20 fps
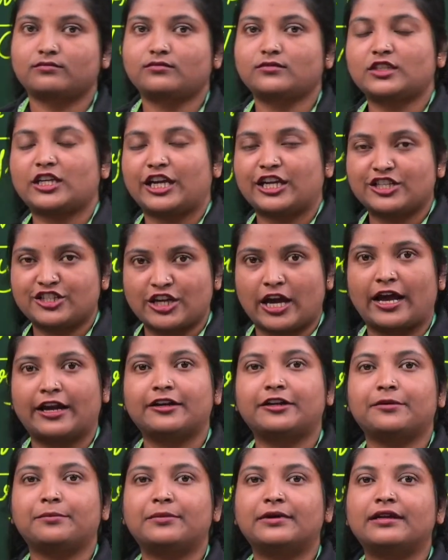
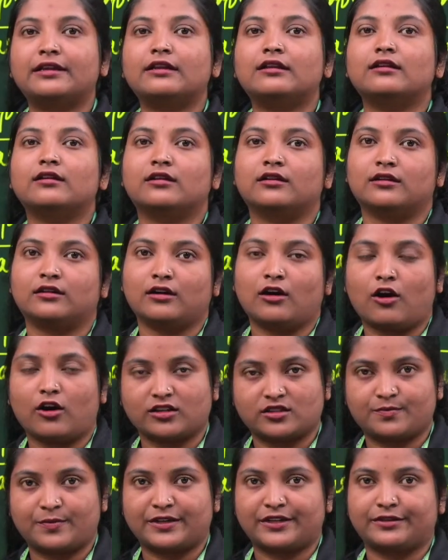charitable
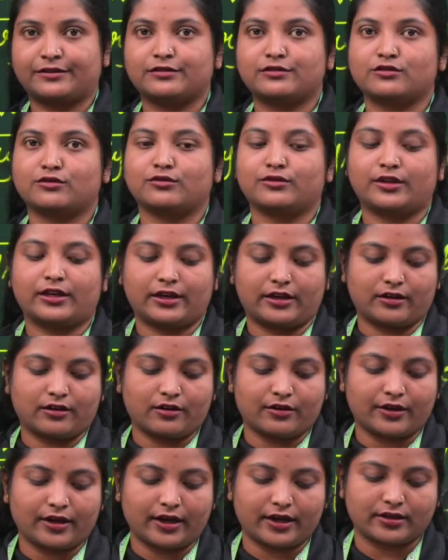hospitals only. Okay,
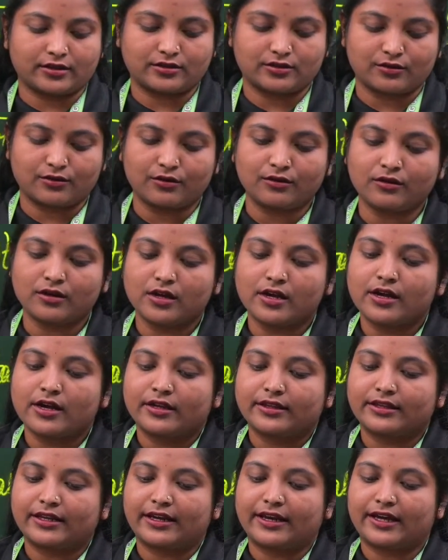so the
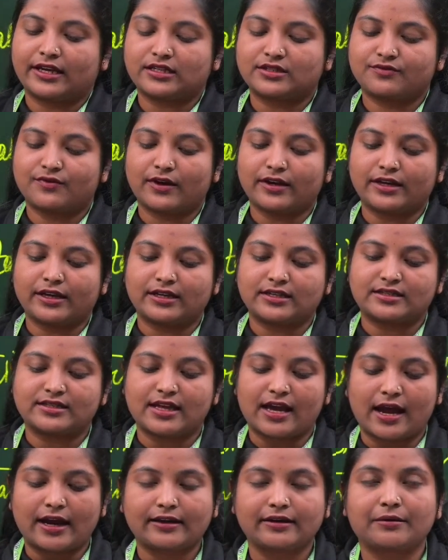next one is that,
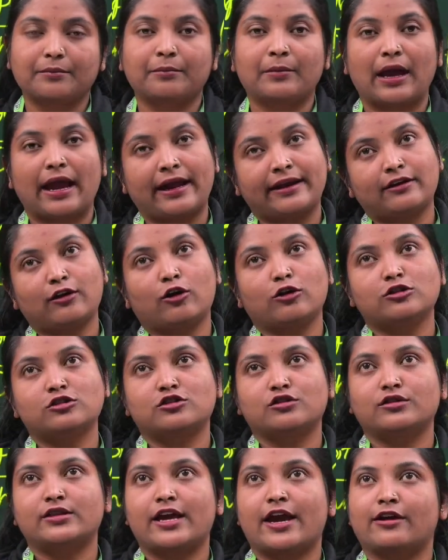and also they
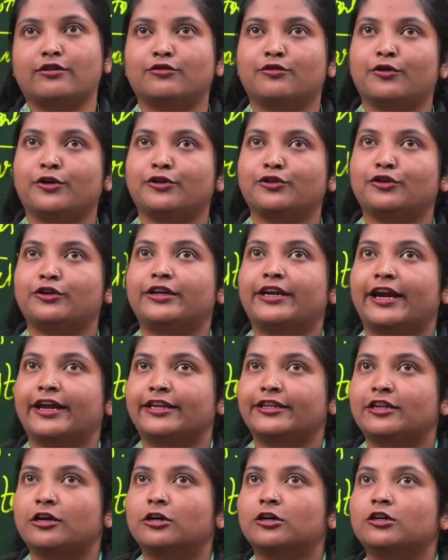are going to get
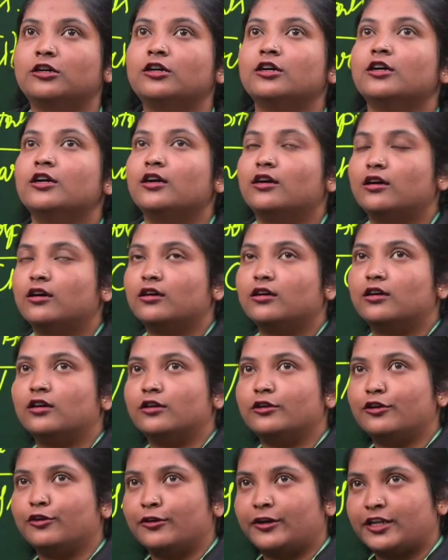the
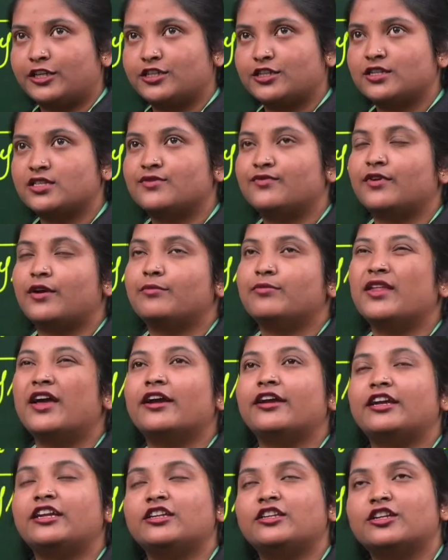donations from the
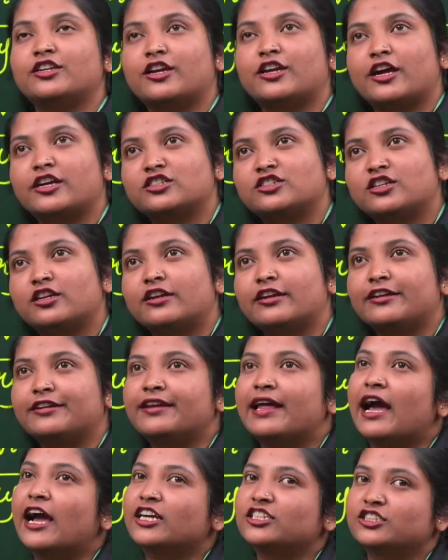international and
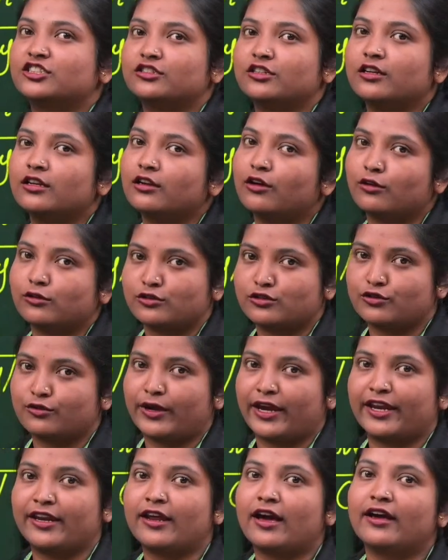national also,
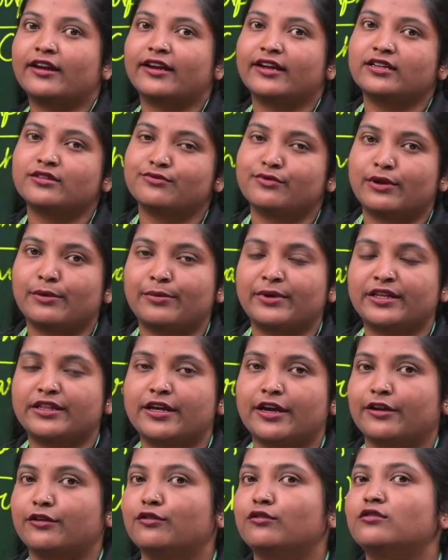NRIs will be there, no,
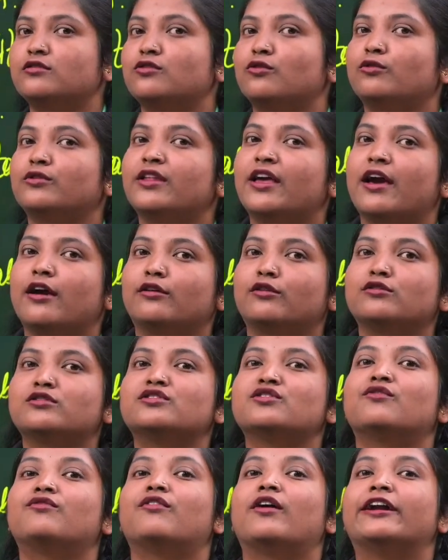so they are also
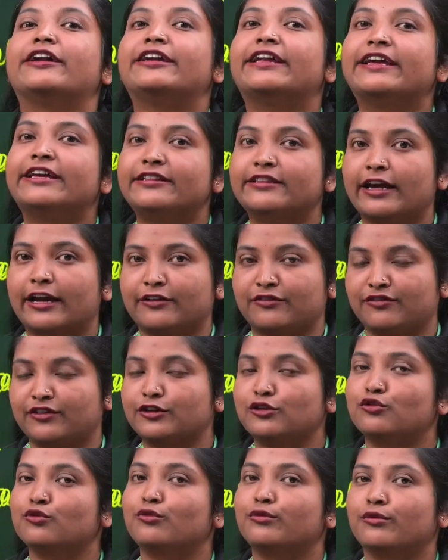funding that one to
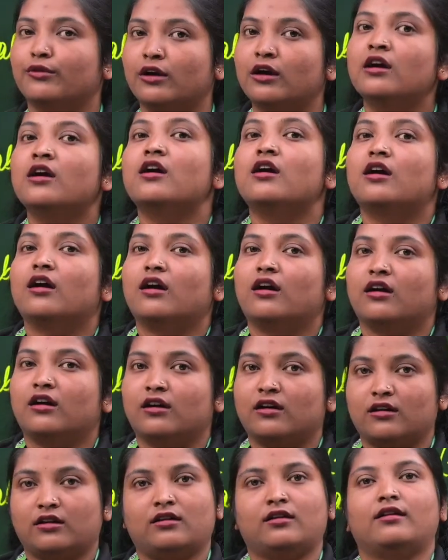
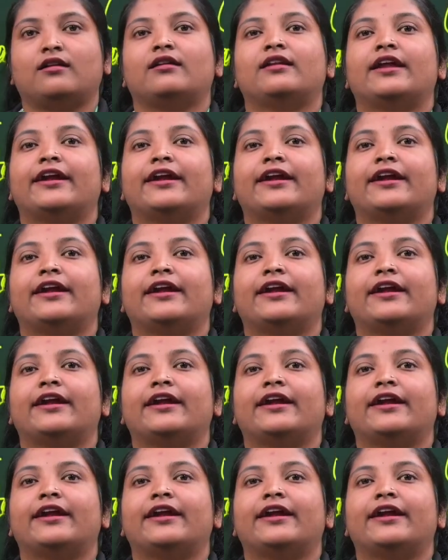lend